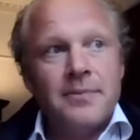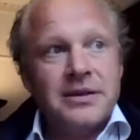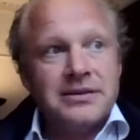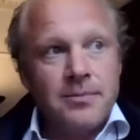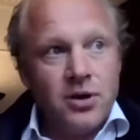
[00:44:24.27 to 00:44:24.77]

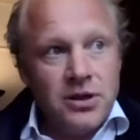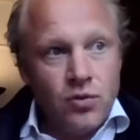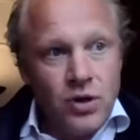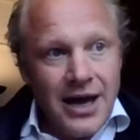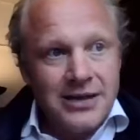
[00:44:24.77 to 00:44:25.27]
somebody
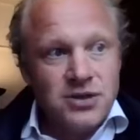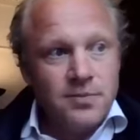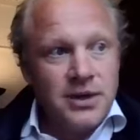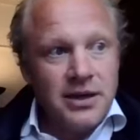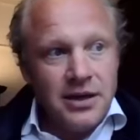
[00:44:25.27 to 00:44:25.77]
who likes to
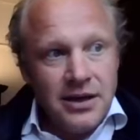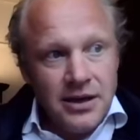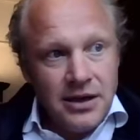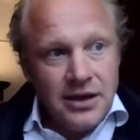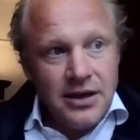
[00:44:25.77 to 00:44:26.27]
be in
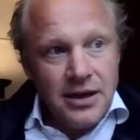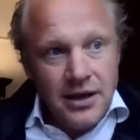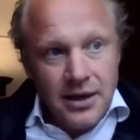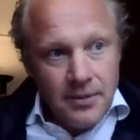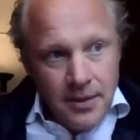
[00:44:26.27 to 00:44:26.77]

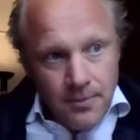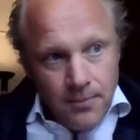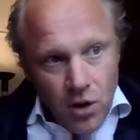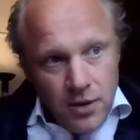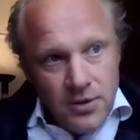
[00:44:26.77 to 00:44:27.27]
an
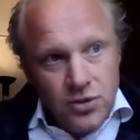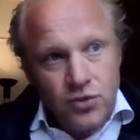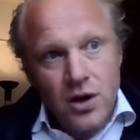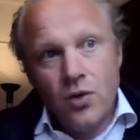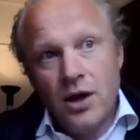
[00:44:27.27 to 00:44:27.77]
employment
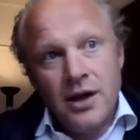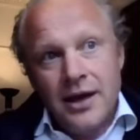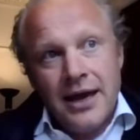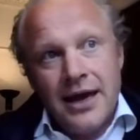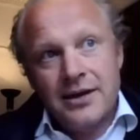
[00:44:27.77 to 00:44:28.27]
role?
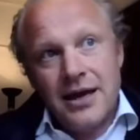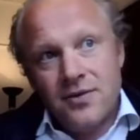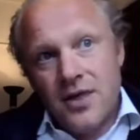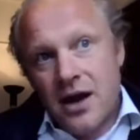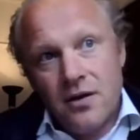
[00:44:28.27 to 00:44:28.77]

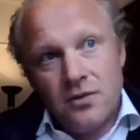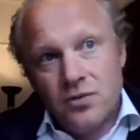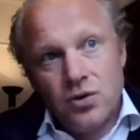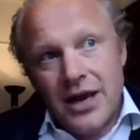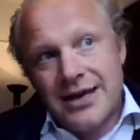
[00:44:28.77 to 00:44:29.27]
And there
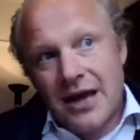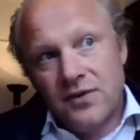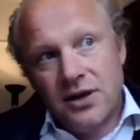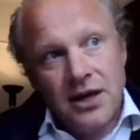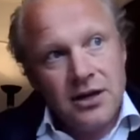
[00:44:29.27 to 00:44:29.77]
you can
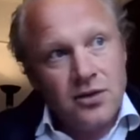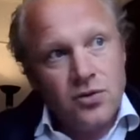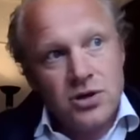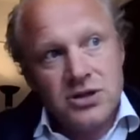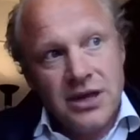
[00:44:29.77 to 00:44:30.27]
navigate
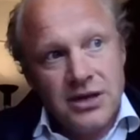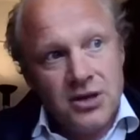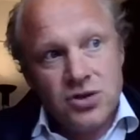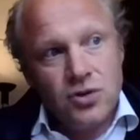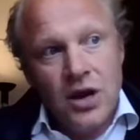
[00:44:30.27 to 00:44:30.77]
across the
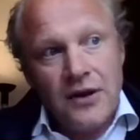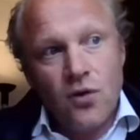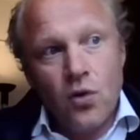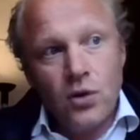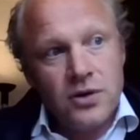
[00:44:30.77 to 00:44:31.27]
industry. You have
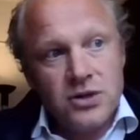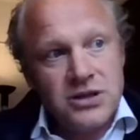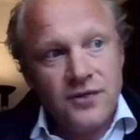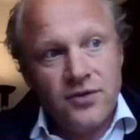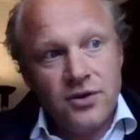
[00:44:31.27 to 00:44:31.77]
all those
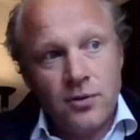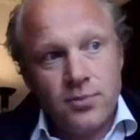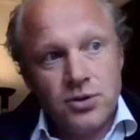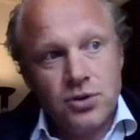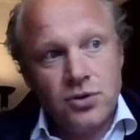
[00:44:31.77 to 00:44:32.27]
different
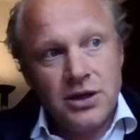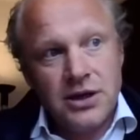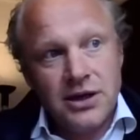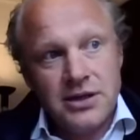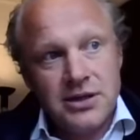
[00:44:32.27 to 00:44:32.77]

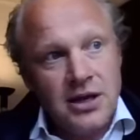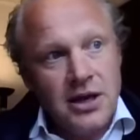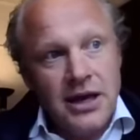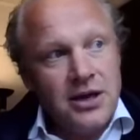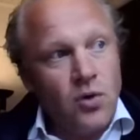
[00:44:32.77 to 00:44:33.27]
opportunities. It